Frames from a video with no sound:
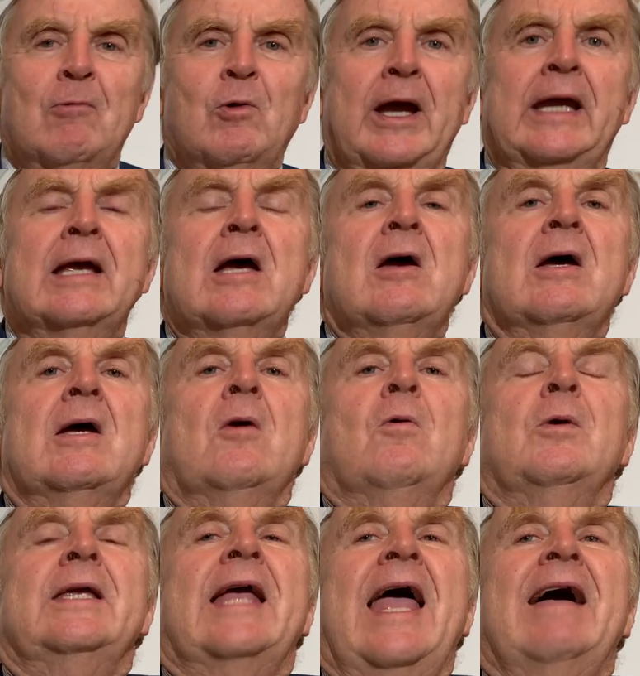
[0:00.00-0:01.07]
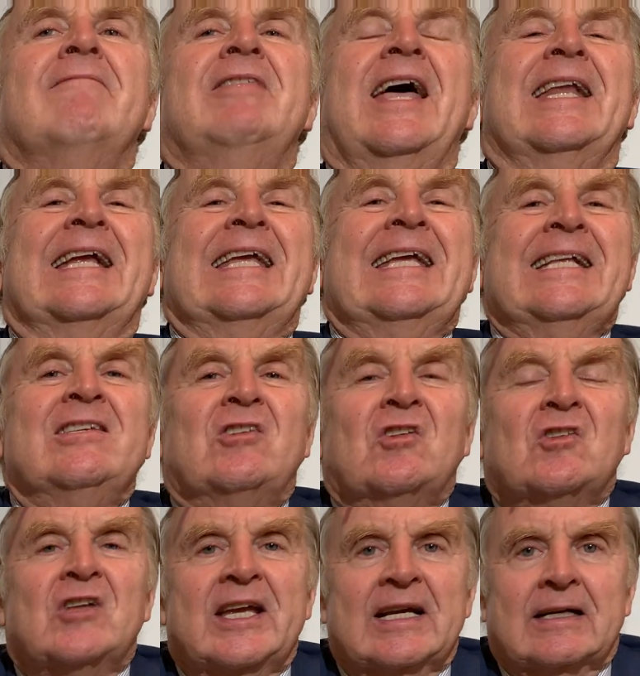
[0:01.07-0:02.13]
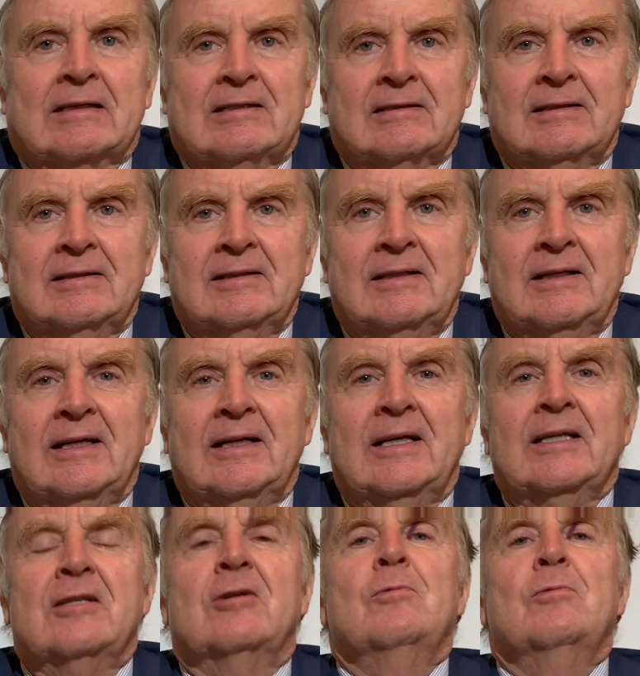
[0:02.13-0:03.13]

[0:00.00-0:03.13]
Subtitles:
way. We have that instinct to